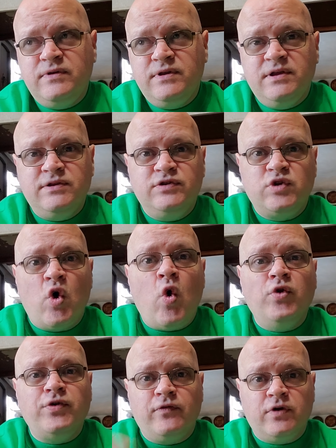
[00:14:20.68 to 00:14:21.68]
the the
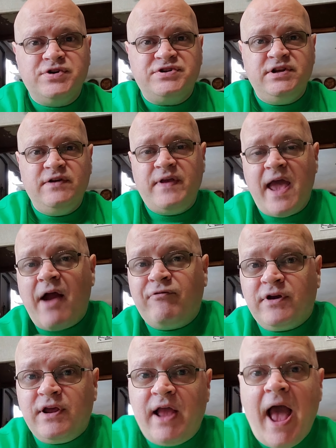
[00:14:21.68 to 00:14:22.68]
whole diversity of the
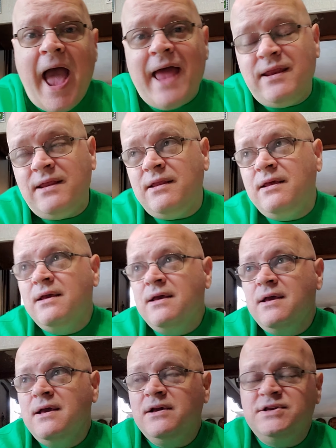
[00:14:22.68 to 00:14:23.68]
African continent,
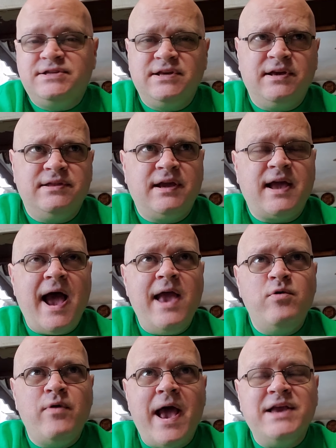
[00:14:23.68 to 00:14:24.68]
because the the guy
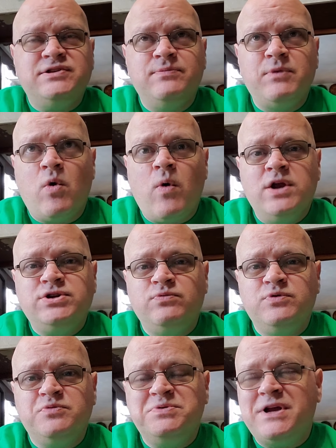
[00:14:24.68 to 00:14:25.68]
who asked him the question
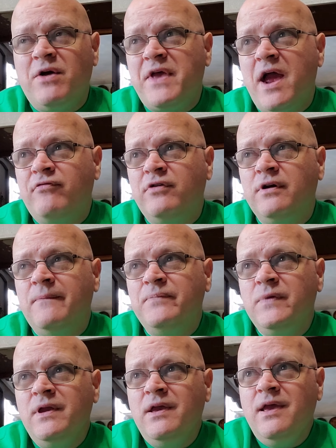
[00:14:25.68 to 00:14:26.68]
was from South Africa,
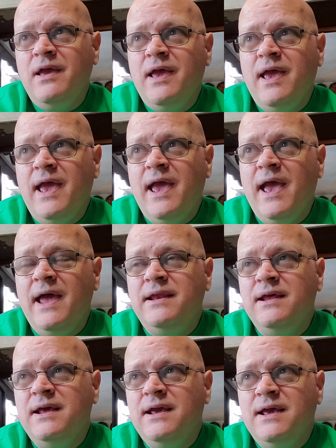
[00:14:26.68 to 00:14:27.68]

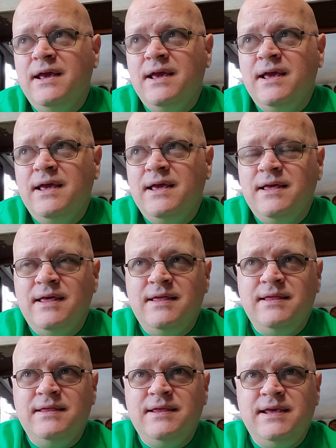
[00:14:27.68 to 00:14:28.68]
and
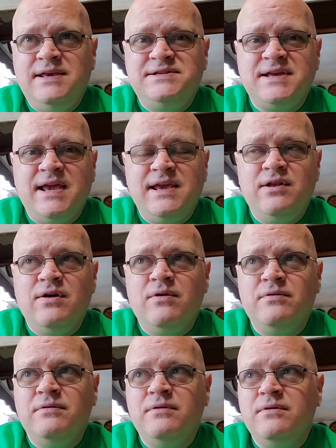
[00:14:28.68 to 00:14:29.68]
he's like, you
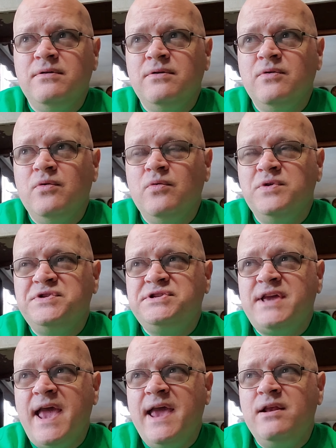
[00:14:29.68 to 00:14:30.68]
know, was
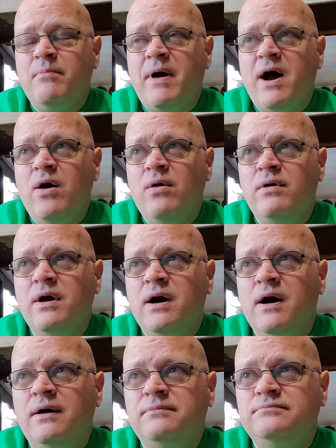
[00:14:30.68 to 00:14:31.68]
saying about.
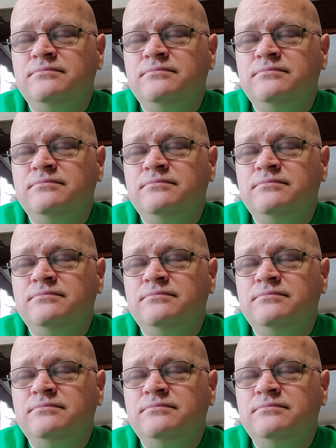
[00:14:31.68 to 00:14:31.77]
Um,